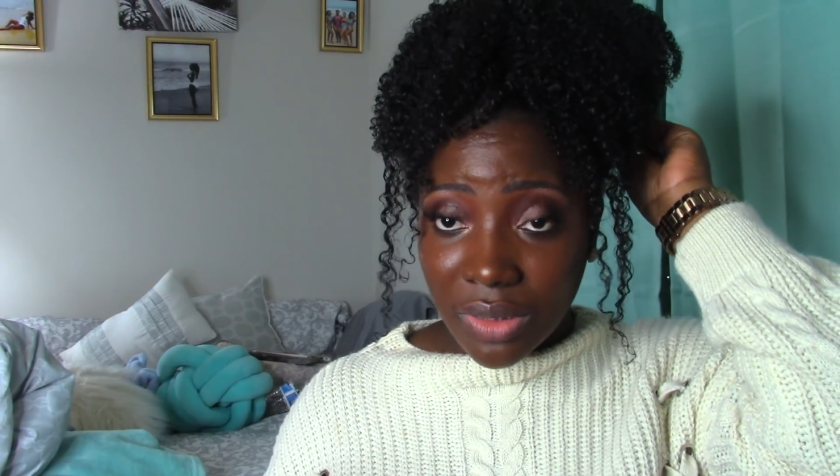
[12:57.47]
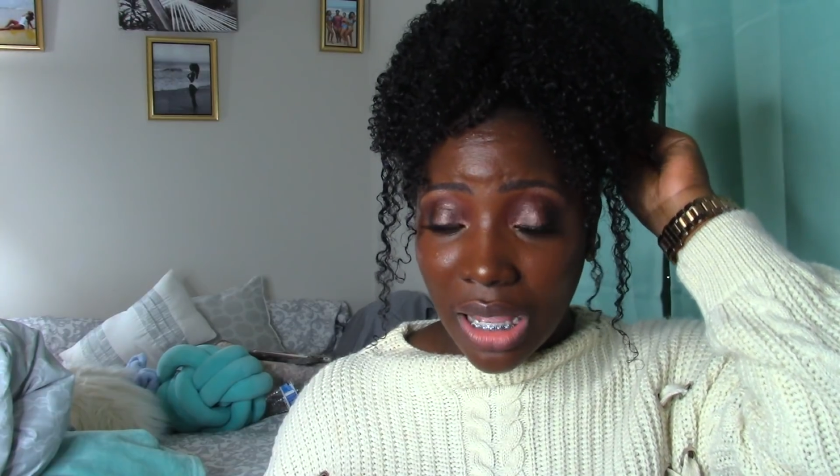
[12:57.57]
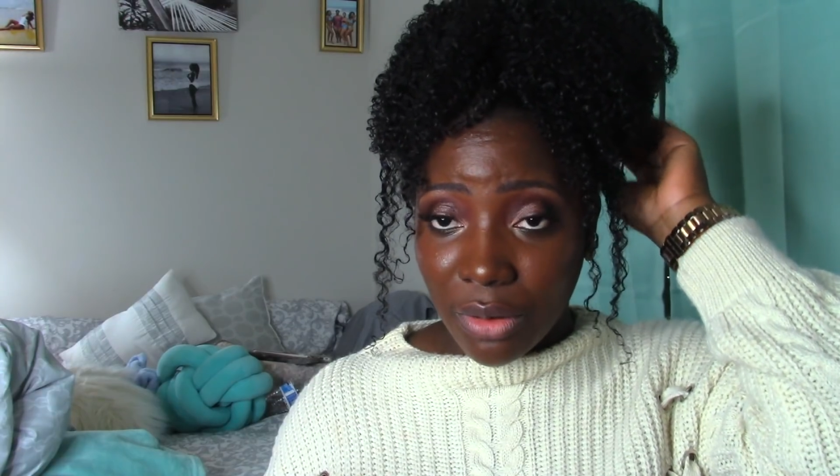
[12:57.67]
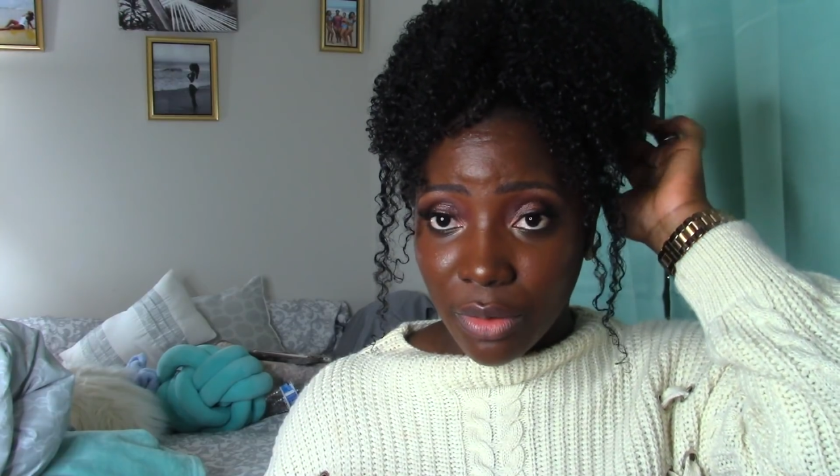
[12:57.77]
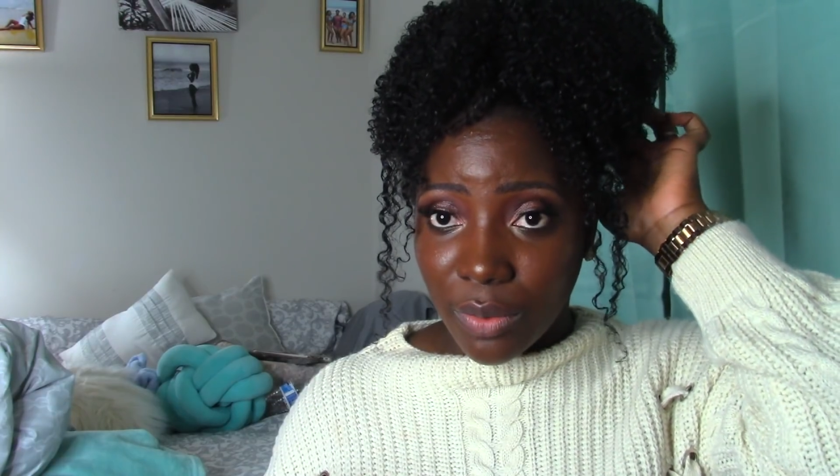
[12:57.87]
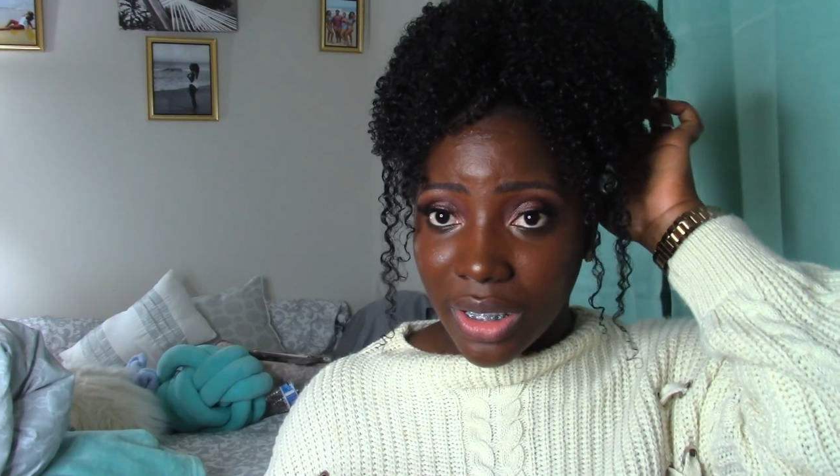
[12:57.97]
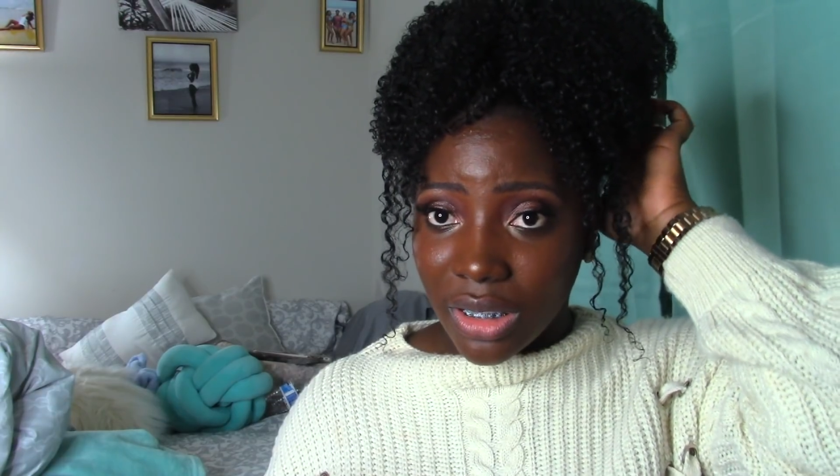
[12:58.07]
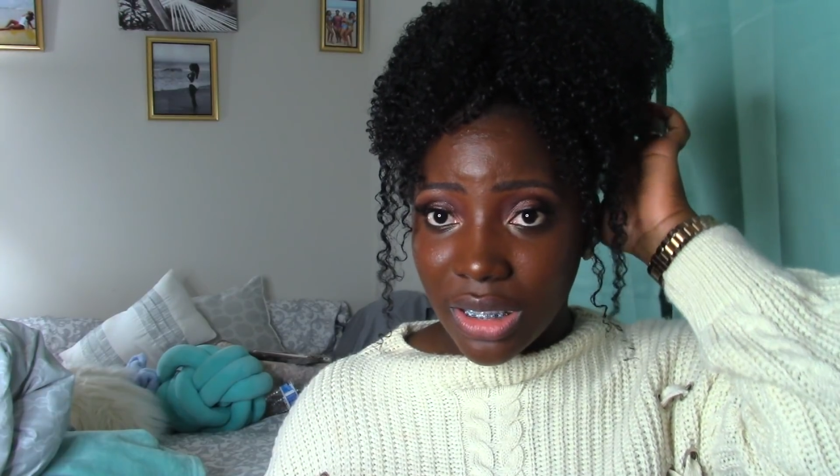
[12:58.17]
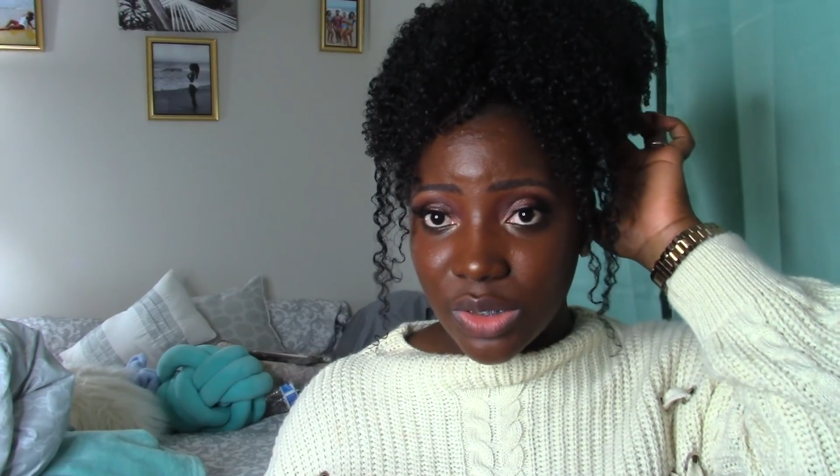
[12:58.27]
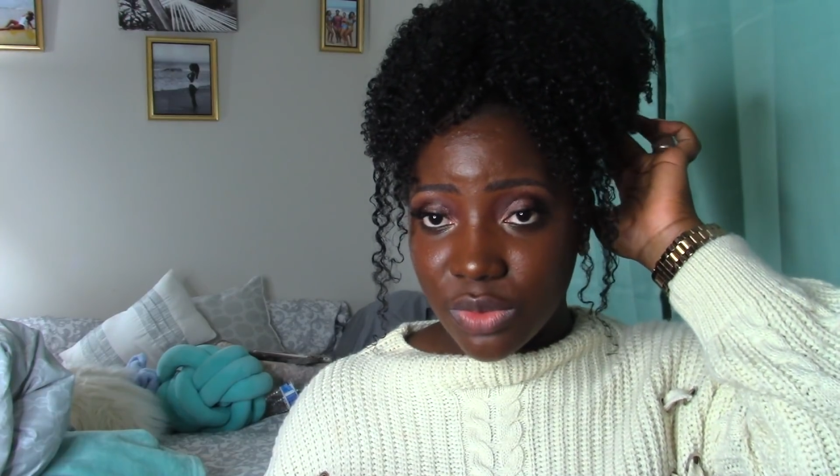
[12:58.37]
not growing.
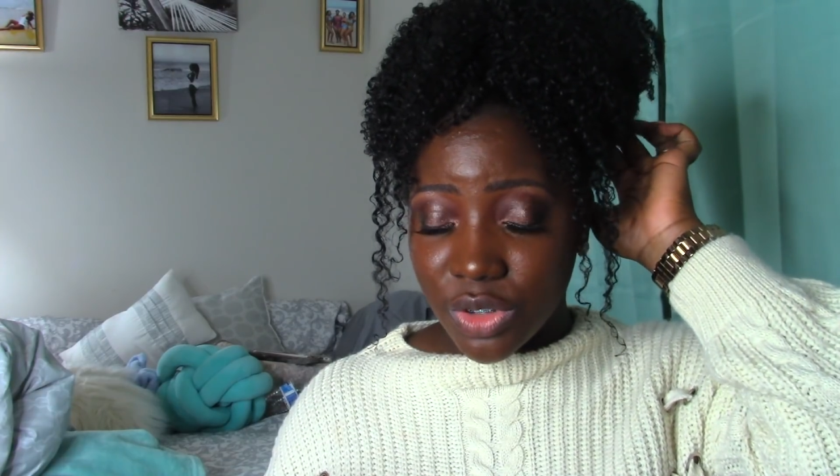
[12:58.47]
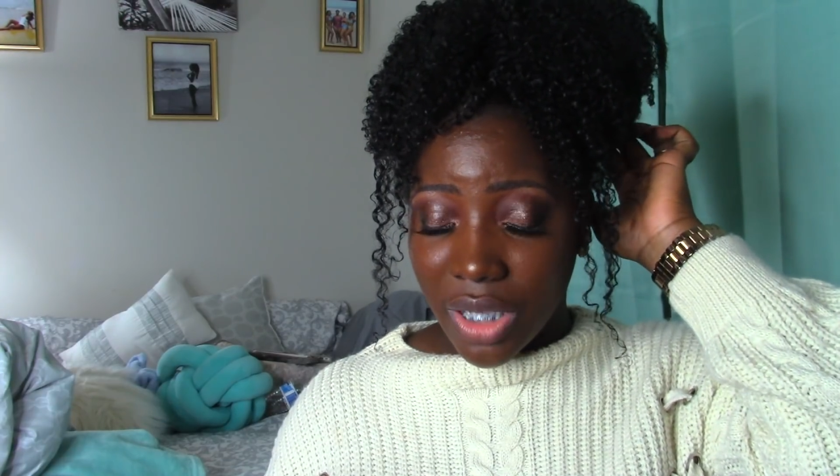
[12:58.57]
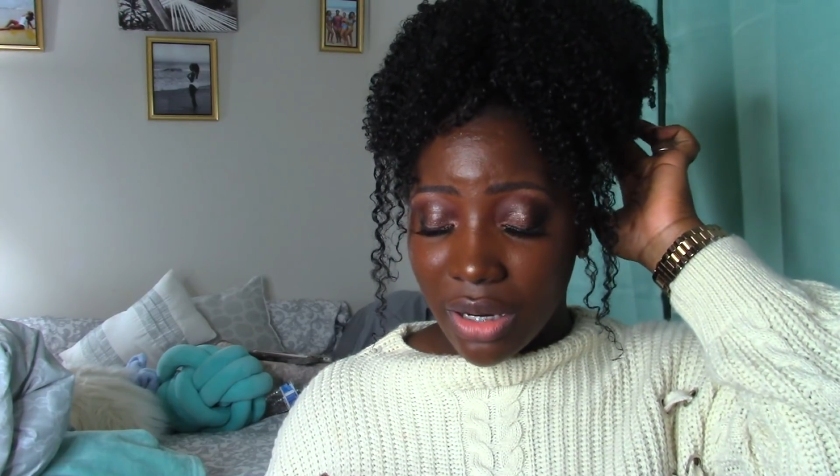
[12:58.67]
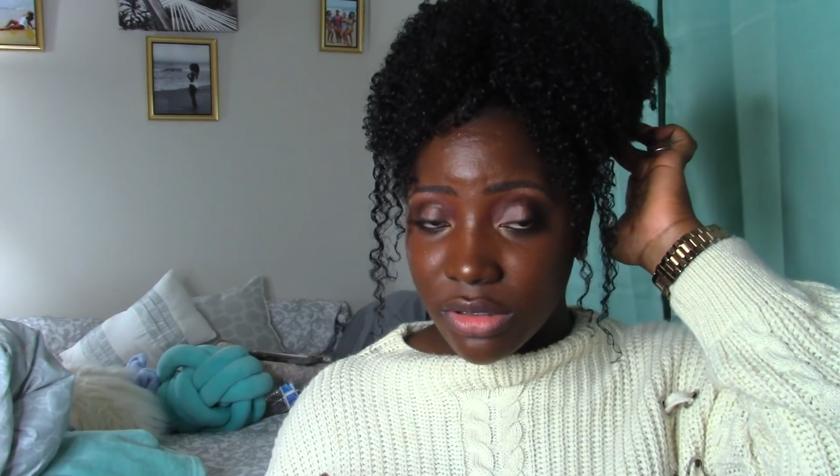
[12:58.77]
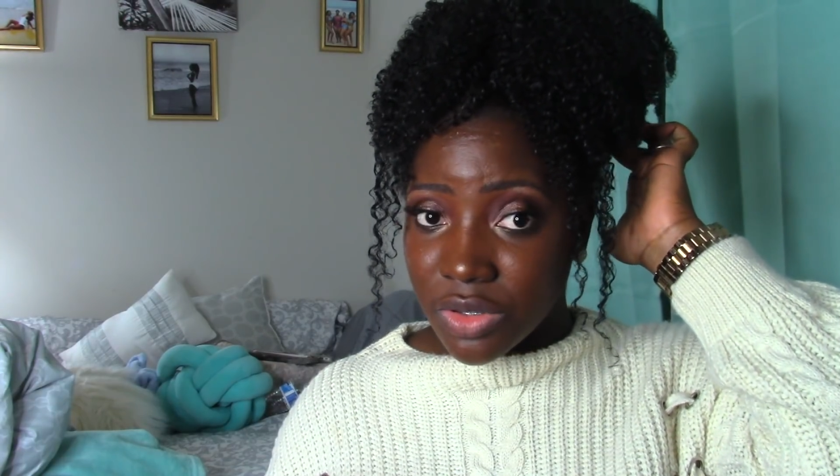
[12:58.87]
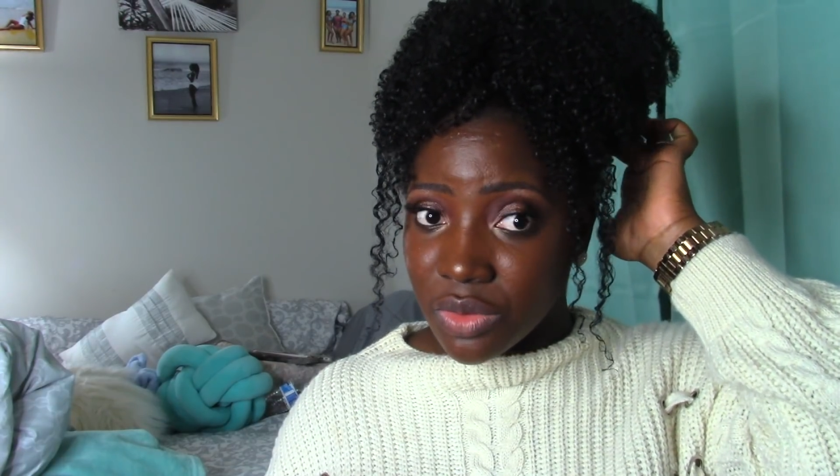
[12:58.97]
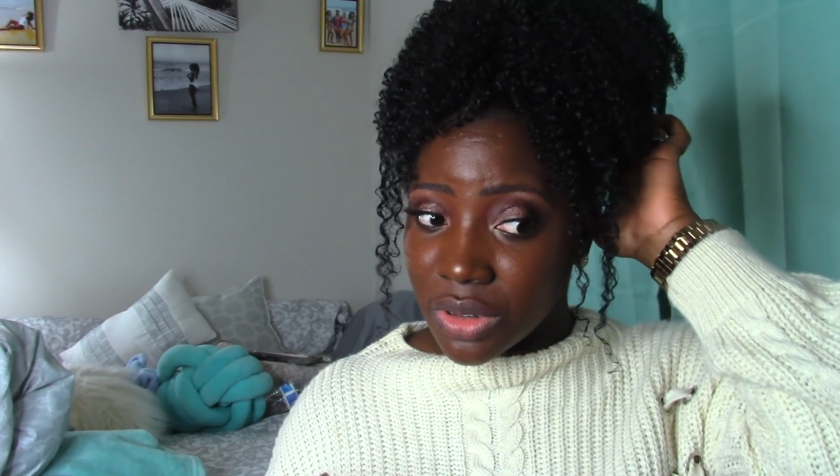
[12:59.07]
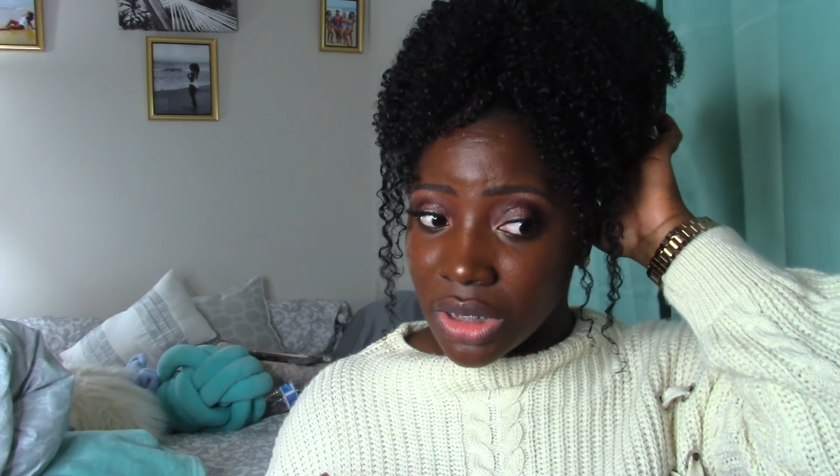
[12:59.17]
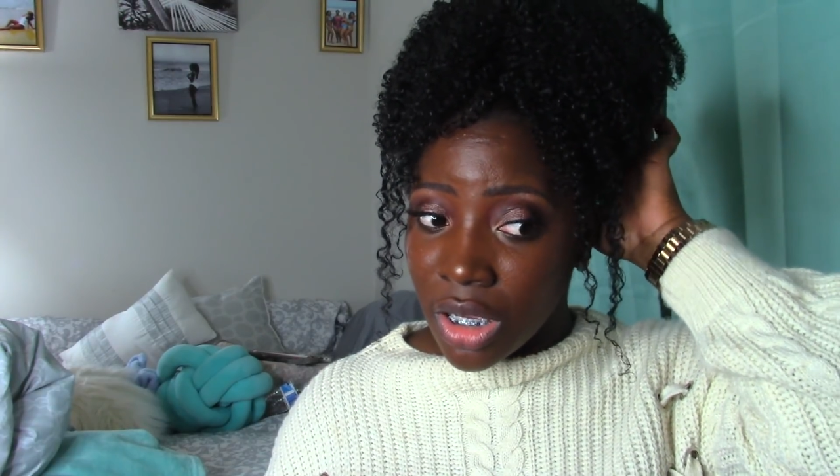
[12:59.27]
Guess what your hair is doing?